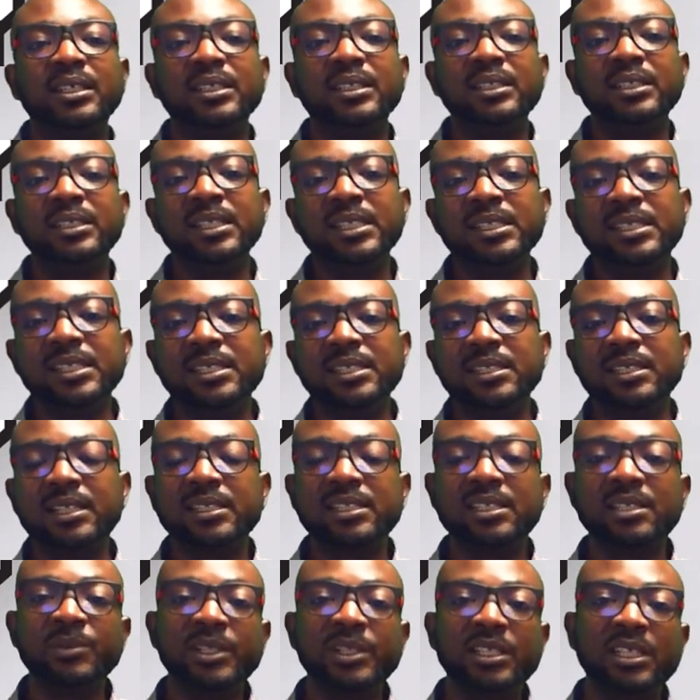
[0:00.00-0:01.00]
This is
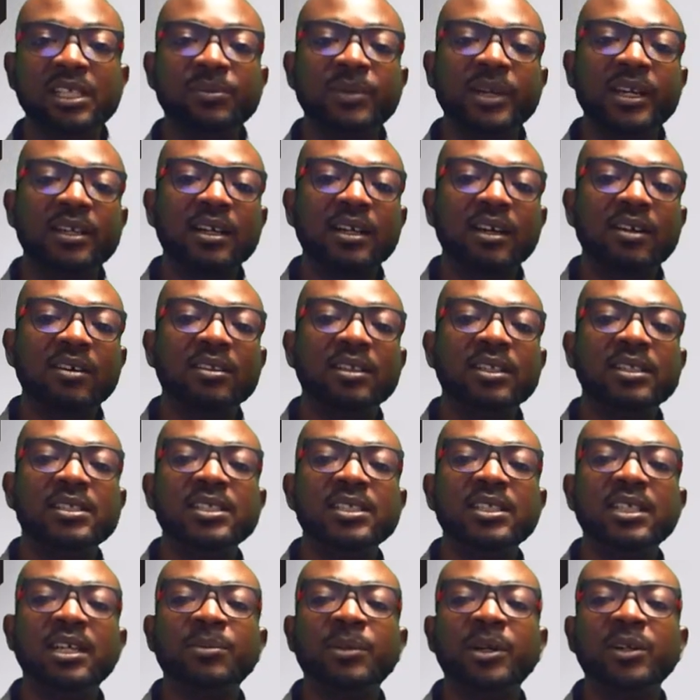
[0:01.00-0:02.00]
estimated by calculating
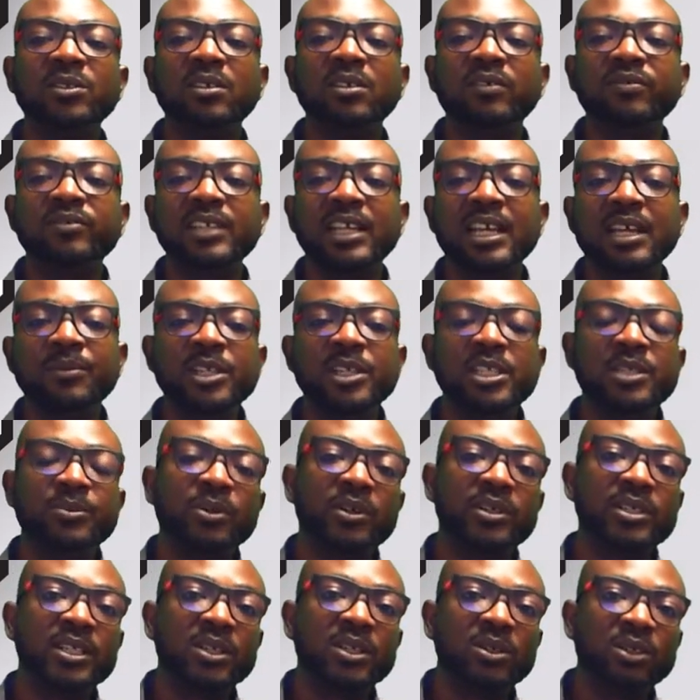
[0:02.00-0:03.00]
the amount of time each
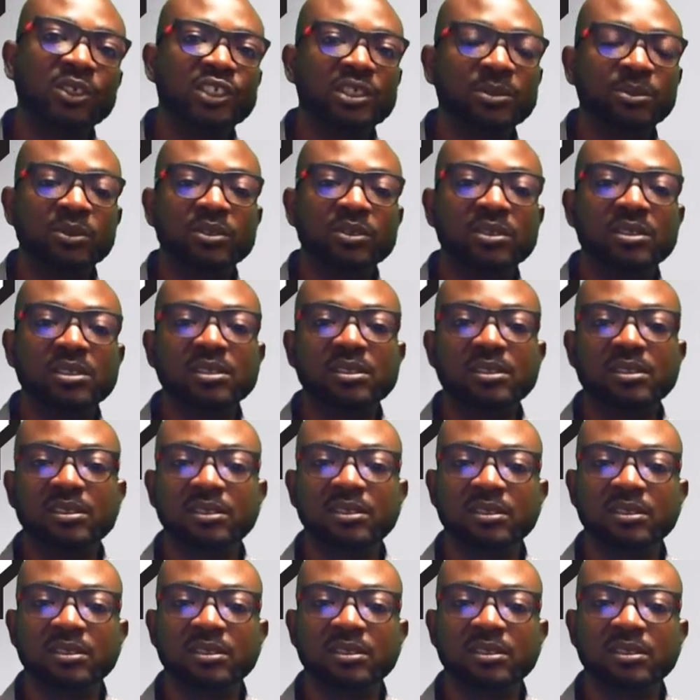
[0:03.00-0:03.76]
person contributes